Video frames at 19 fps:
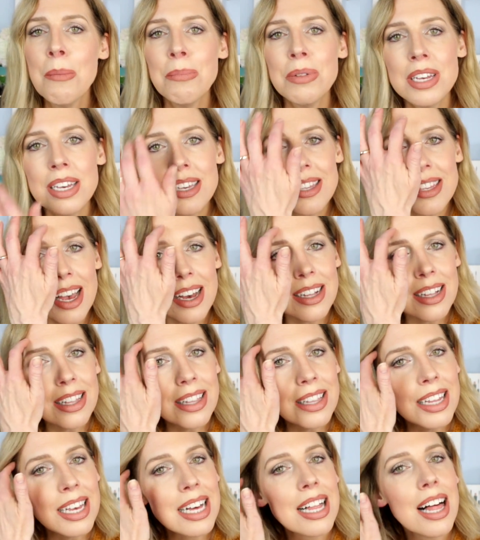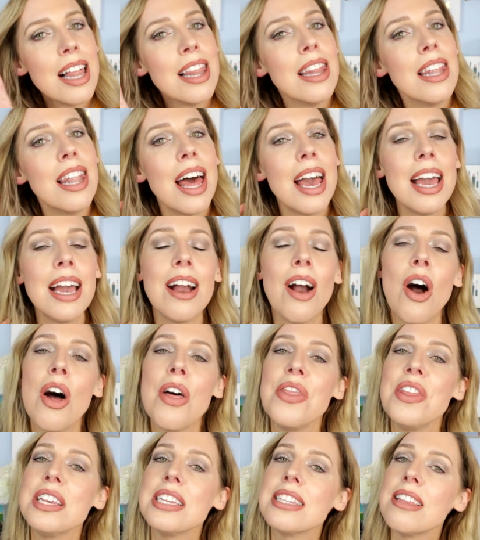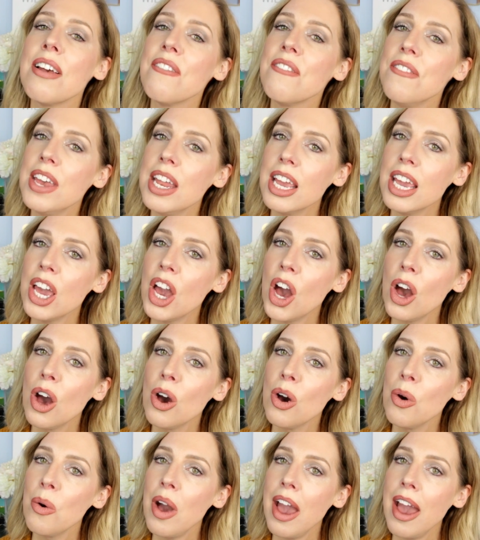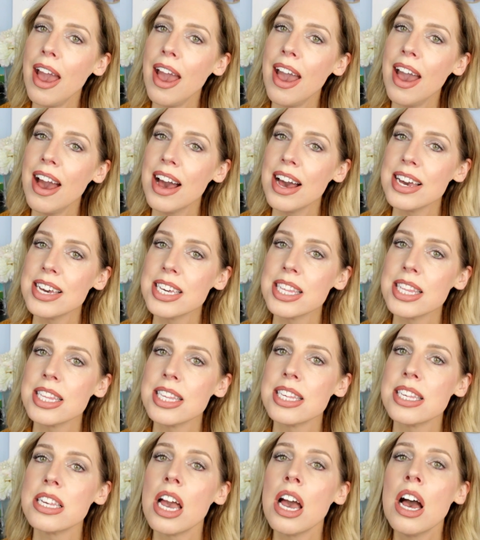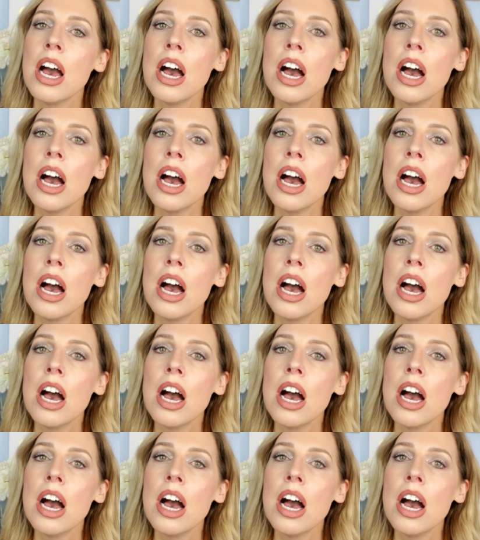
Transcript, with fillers: Please click a like on this video and